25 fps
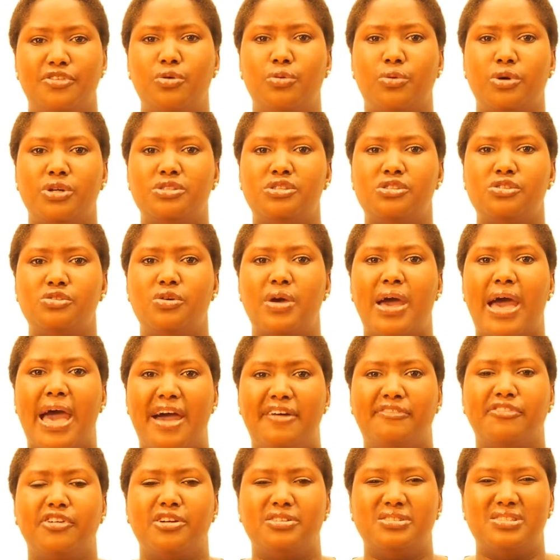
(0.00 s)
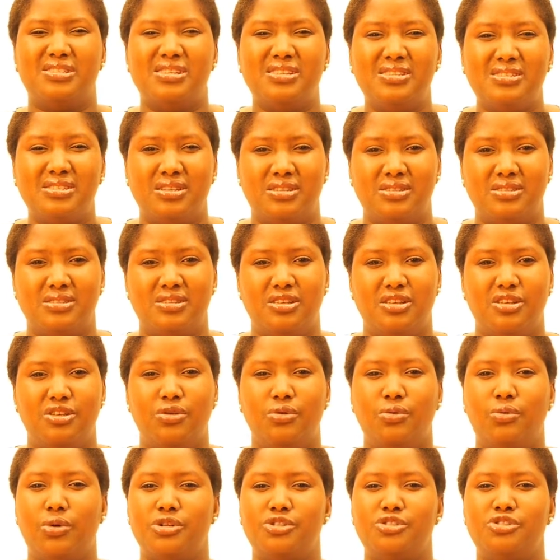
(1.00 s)
You want to have consistency.
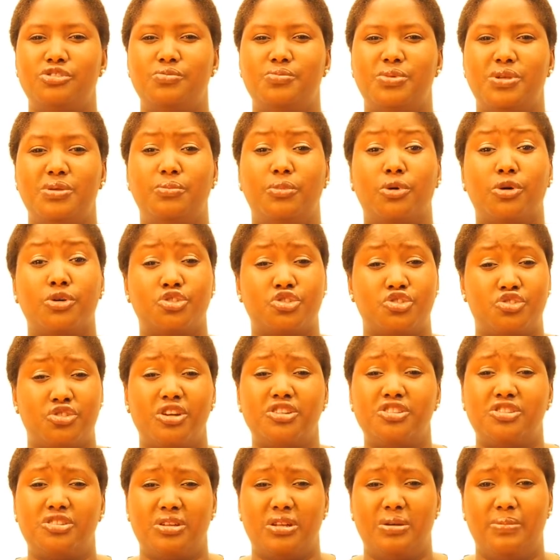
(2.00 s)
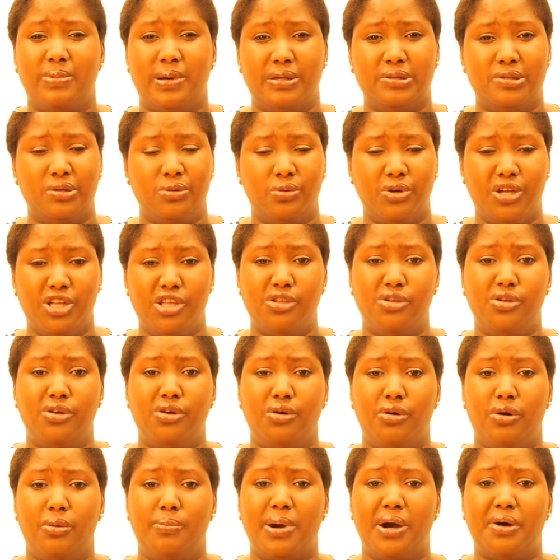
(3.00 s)
You want to be more structured about the way you
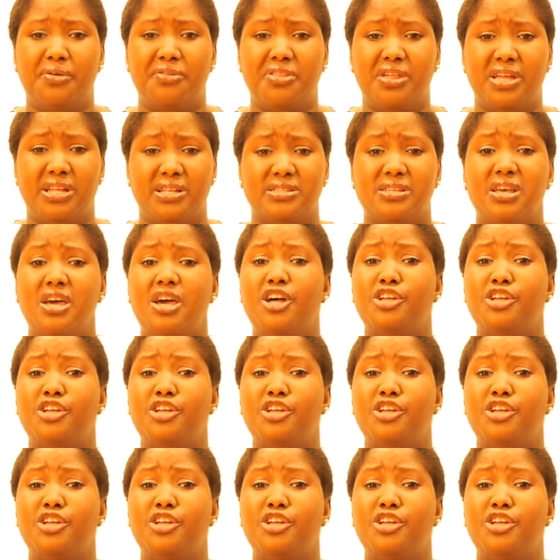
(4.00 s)
go about things.